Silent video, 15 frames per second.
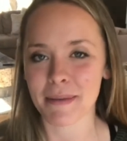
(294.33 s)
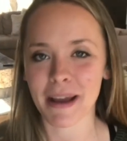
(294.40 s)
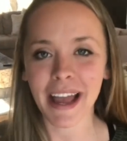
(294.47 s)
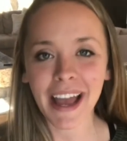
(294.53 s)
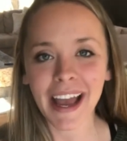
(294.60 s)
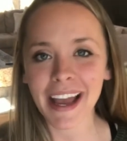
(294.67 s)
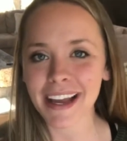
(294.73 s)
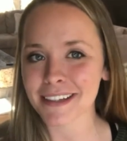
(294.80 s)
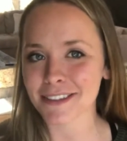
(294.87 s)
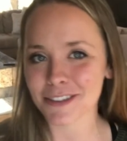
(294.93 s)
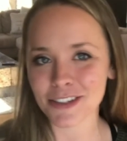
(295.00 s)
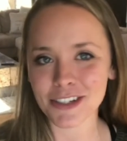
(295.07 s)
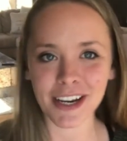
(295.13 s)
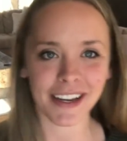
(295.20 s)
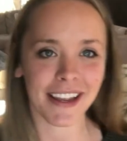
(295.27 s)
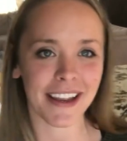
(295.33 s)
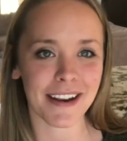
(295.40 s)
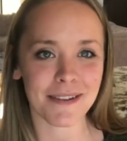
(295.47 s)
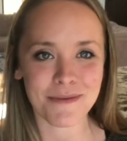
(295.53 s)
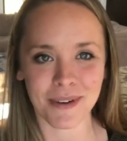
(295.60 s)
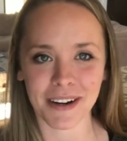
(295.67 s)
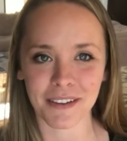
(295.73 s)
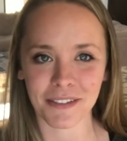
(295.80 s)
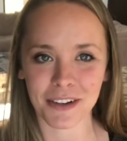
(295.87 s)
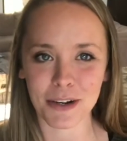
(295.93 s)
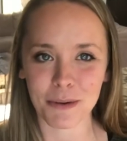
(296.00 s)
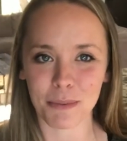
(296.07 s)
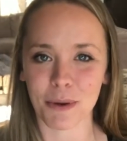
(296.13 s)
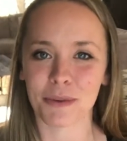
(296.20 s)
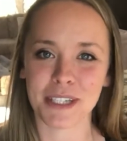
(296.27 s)
eggs, chicken, whatever
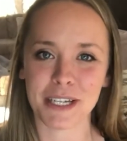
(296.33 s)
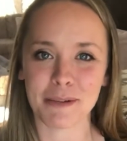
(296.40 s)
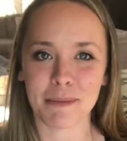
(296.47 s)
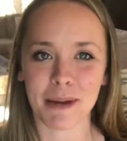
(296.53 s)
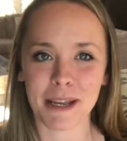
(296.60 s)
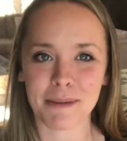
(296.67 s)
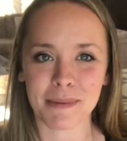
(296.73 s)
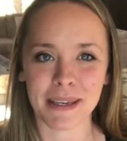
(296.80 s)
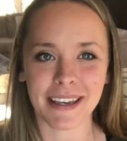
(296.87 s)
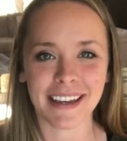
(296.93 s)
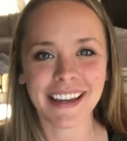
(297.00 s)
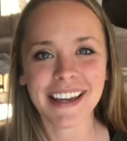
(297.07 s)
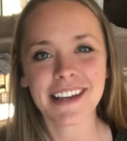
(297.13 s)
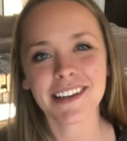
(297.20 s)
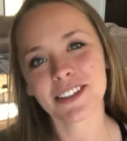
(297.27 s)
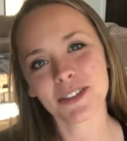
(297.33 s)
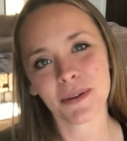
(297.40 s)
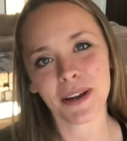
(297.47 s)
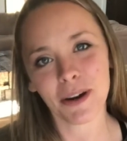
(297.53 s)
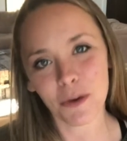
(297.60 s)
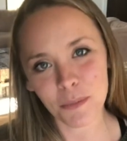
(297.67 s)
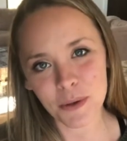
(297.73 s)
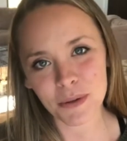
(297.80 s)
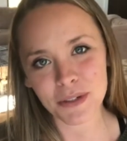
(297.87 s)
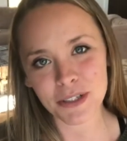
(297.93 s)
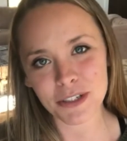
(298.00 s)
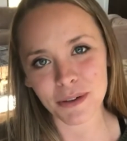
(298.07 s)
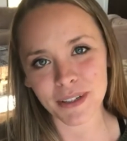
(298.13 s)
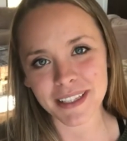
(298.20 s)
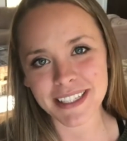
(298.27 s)
your protein might be. So I hope you
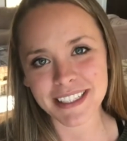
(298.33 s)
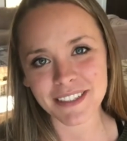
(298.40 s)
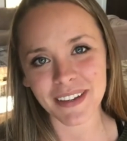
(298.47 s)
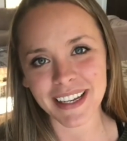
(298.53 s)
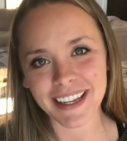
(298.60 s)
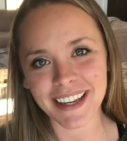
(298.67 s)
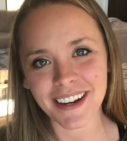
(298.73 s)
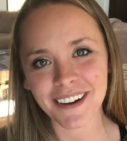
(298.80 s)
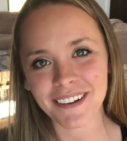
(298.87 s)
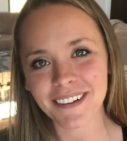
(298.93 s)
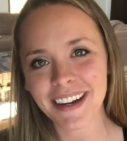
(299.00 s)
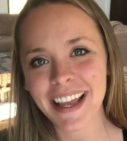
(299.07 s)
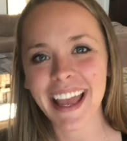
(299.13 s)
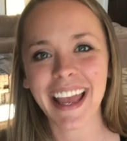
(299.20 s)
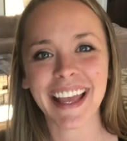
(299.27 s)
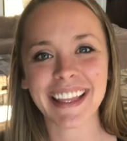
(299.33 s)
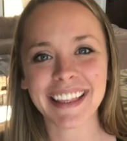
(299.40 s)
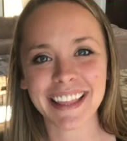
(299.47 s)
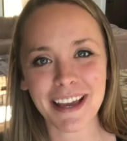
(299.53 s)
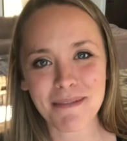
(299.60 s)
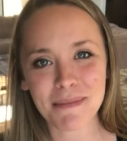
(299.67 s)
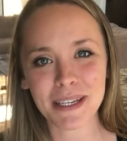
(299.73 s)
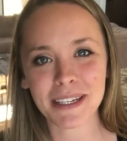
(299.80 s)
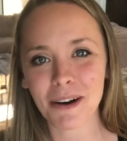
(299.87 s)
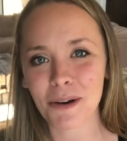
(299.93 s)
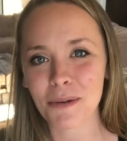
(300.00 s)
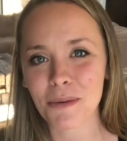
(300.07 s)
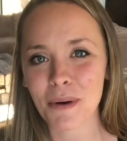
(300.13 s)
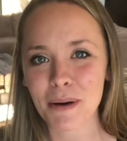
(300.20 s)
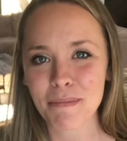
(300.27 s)
enjoyed this video, and let me
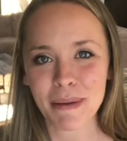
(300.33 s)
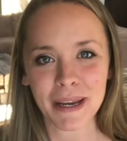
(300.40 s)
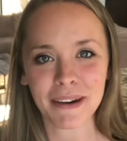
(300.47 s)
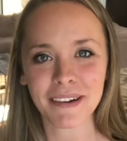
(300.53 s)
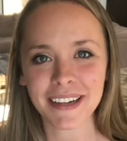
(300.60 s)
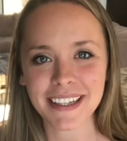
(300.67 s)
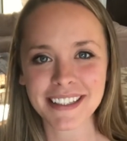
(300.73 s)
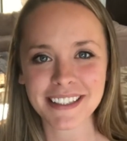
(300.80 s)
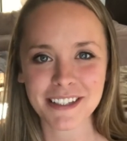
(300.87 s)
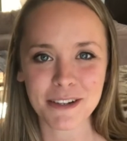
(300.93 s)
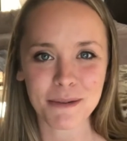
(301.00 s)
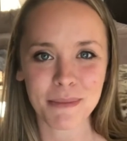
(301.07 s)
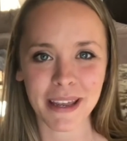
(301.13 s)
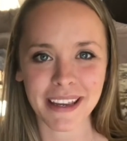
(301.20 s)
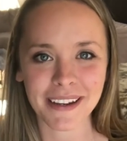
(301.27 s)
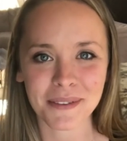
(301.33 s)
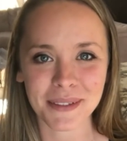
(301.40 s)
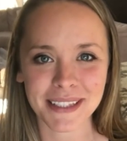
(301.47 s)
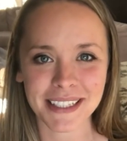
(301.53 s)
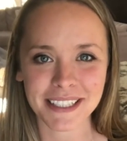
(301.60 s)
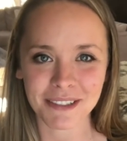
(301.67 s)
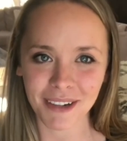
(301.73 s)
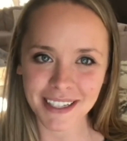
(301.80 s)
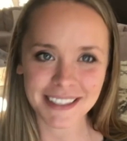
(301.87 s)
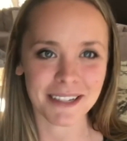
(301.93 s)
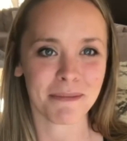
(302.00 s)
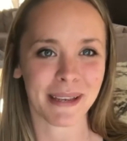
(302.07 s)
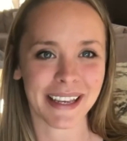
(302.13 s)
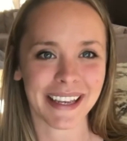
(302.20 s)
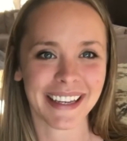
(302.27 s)
know what pairings you make with this
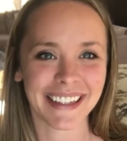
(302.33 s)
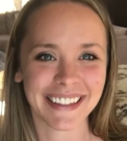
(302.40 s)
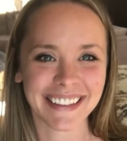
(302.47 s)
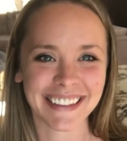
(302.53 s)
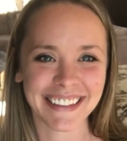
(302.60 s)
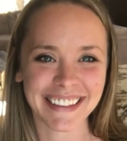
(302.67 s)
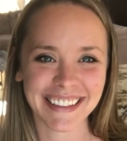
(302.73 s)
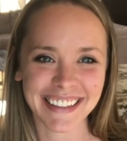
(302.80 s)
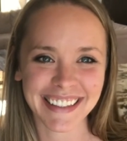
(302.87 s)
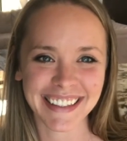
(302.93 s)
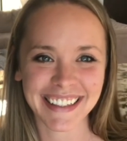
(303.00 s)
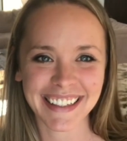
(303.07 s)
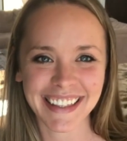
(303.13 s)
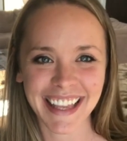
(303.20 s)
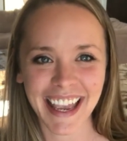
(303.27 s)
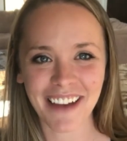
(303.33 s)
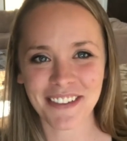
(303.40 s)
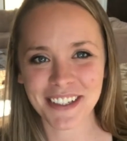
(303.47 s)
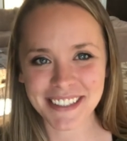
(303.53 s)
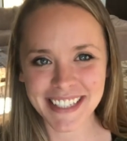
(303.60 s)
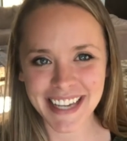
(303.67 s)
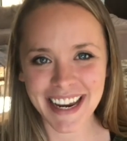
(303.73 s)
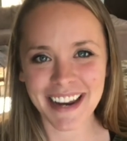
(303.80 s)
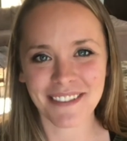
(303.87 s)
recipe. Have a good day,